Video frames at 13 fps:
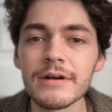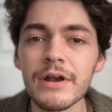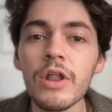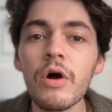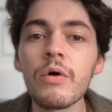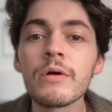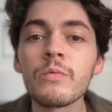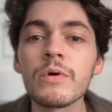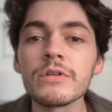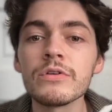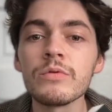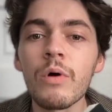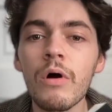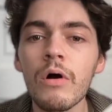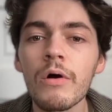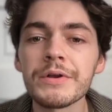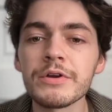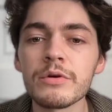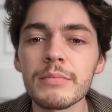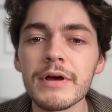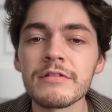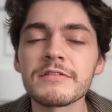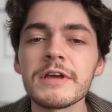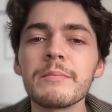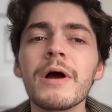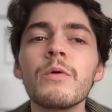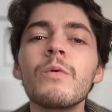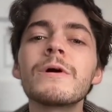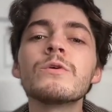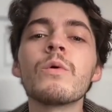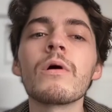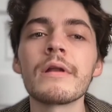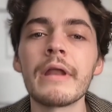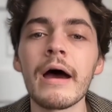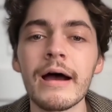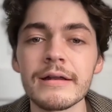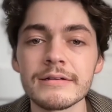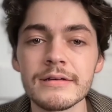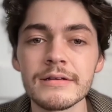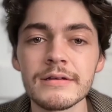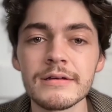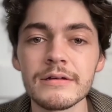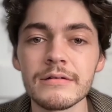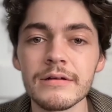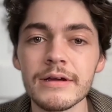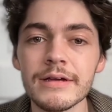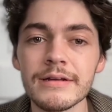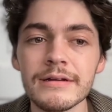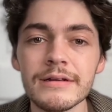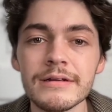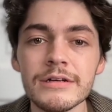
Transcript: knowing what you are in your best state by what you are not, right?